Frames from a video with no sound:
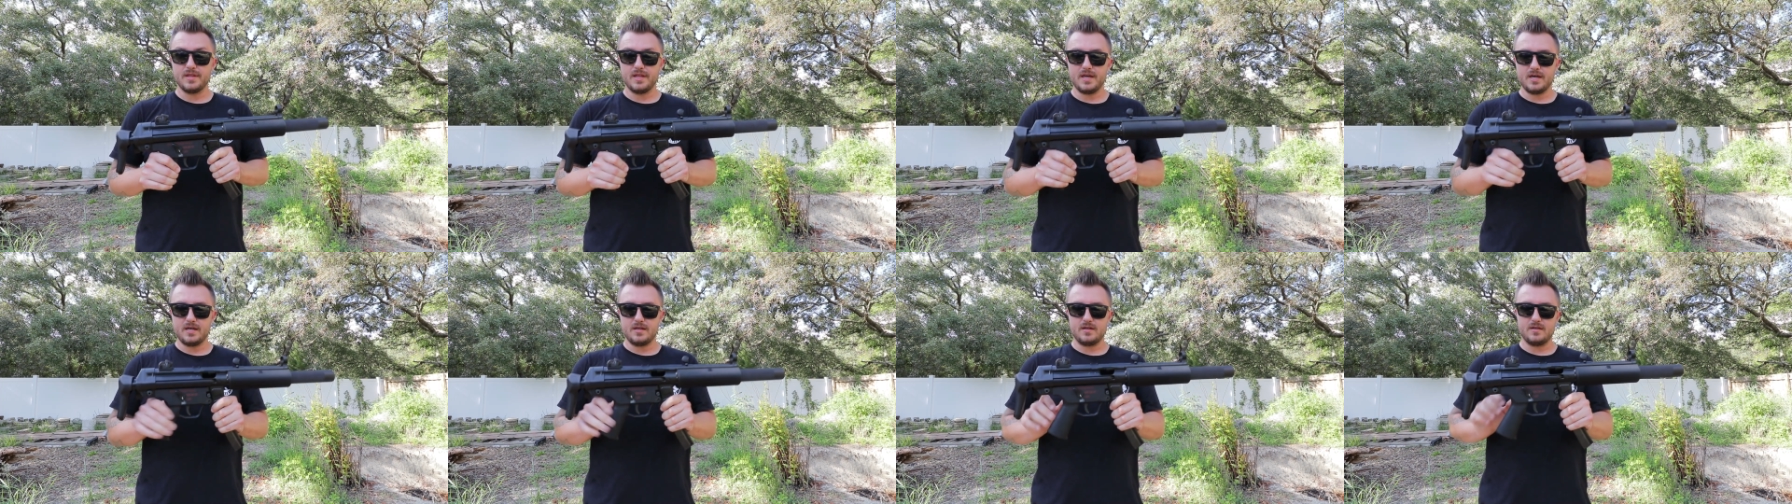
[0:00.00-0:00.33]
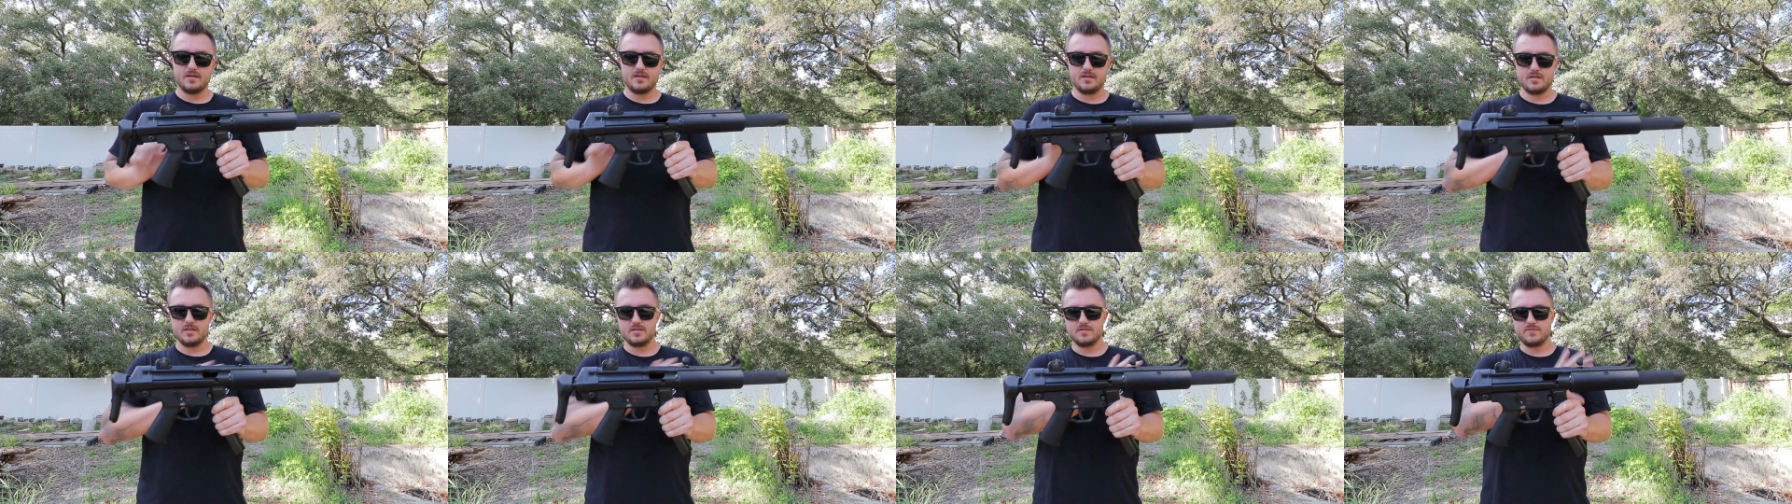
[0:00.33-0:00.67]

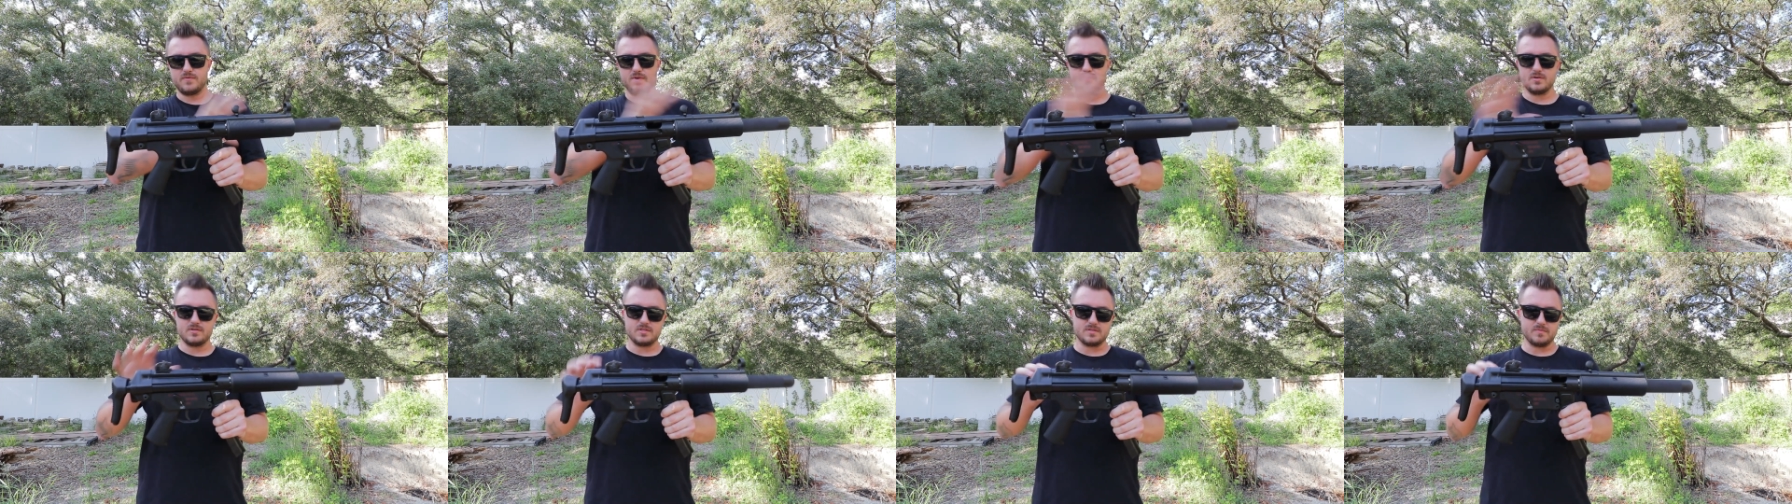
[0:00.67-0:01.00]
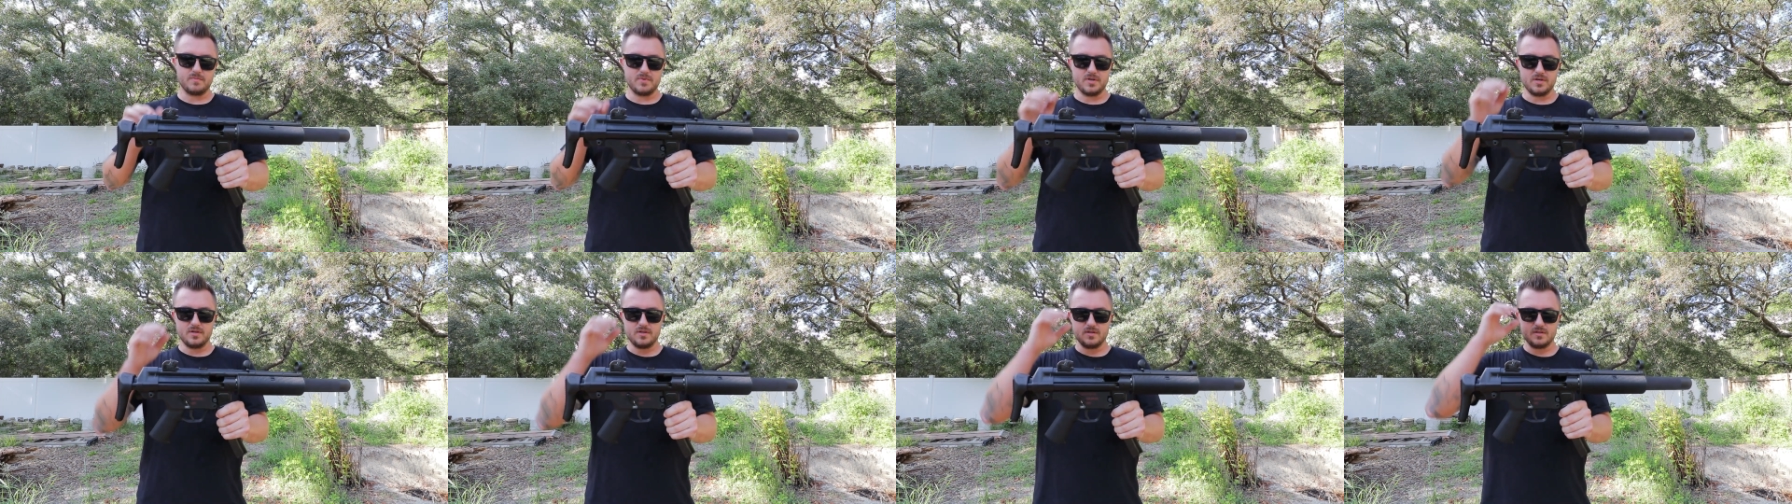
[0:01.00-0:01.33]
that, as far as the
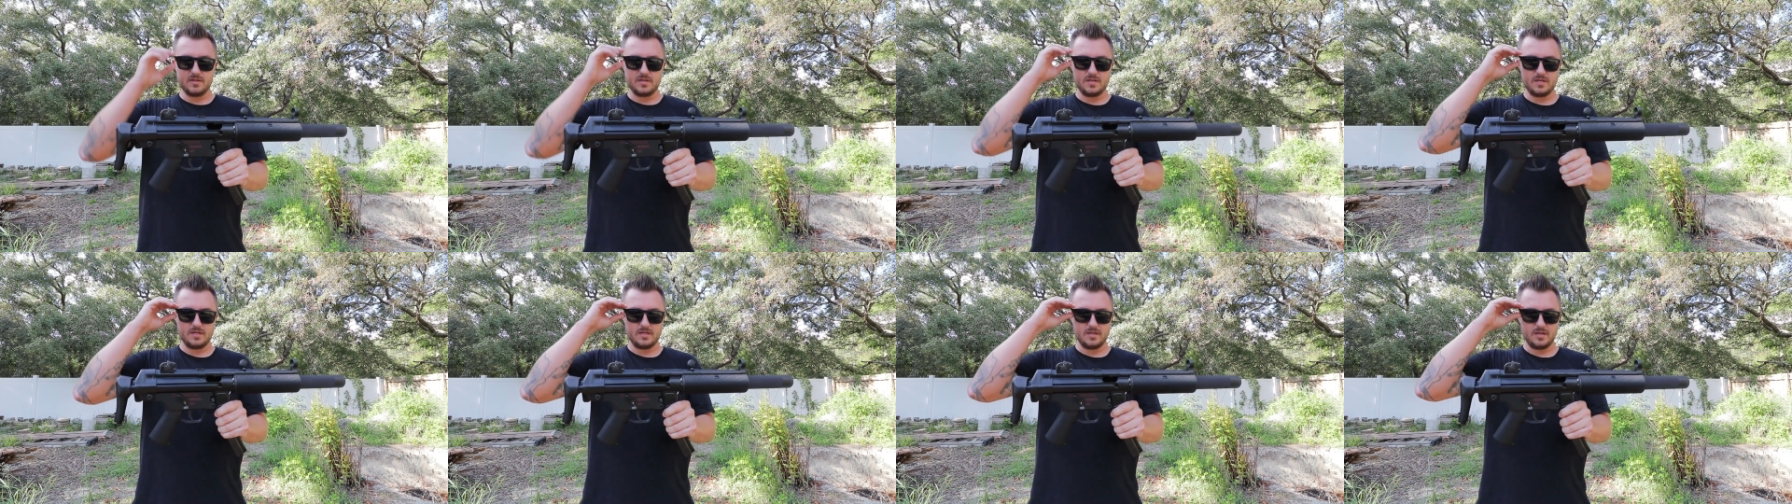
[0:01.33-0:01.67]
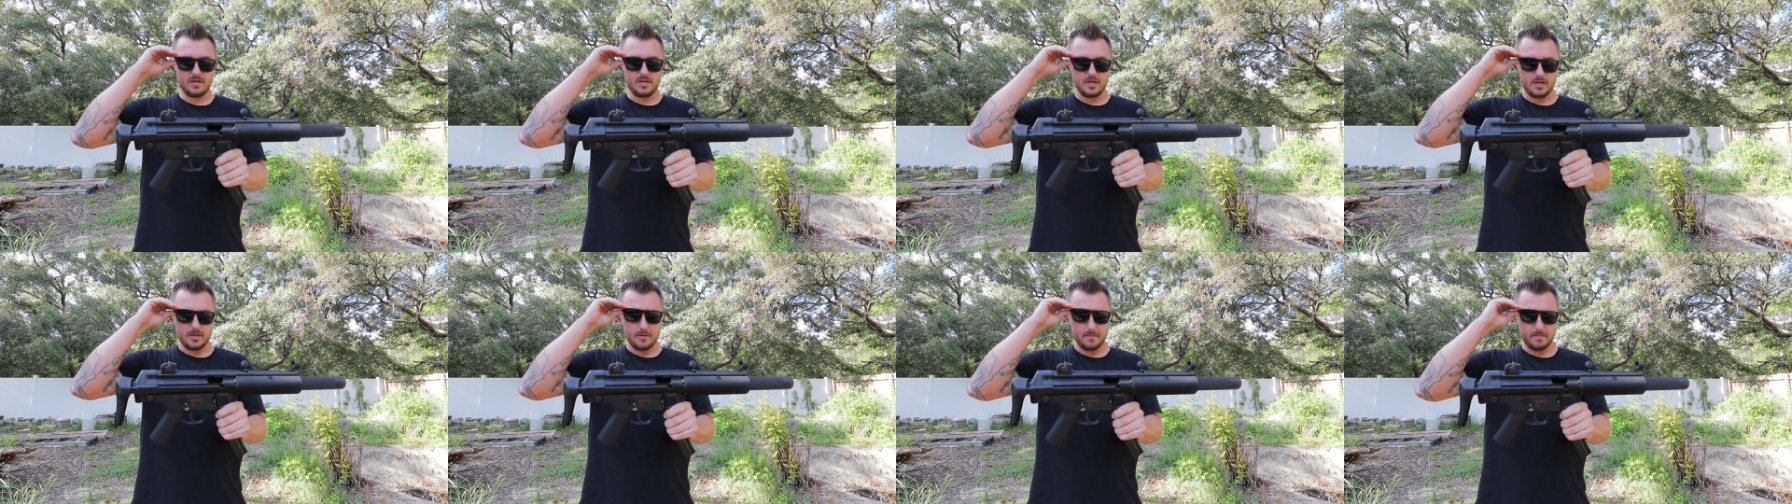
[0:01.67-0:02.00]
build,
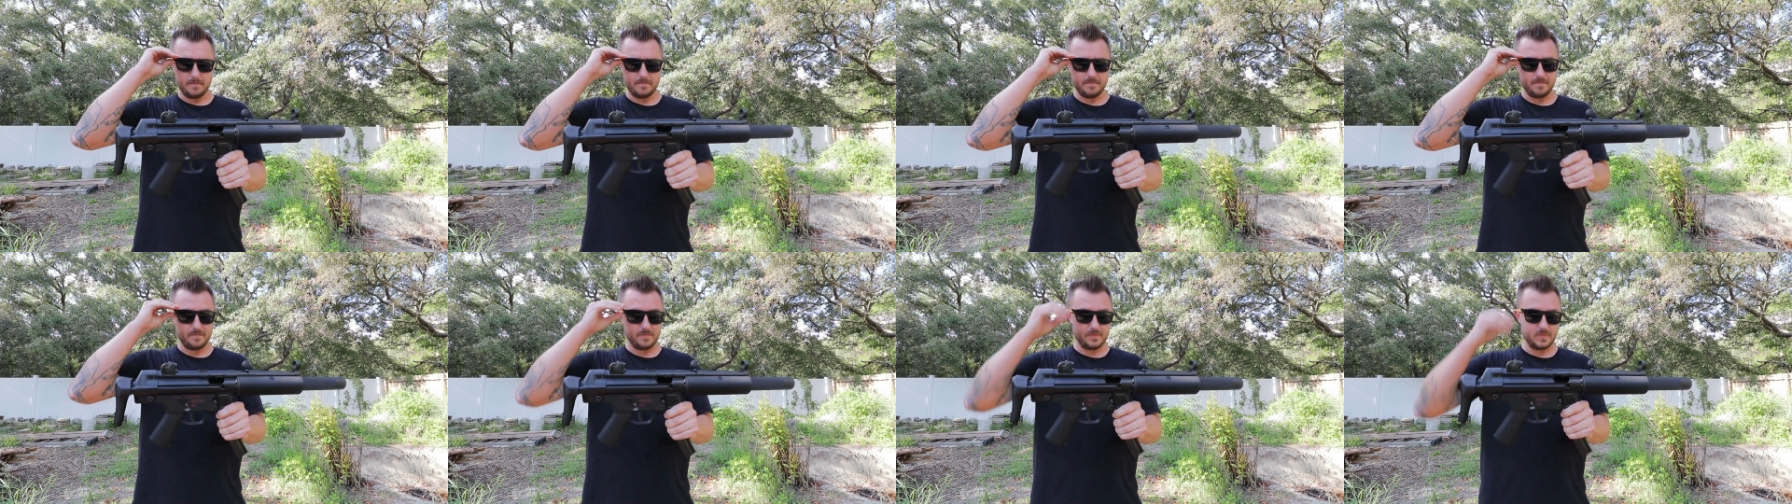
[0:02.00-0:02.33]
um,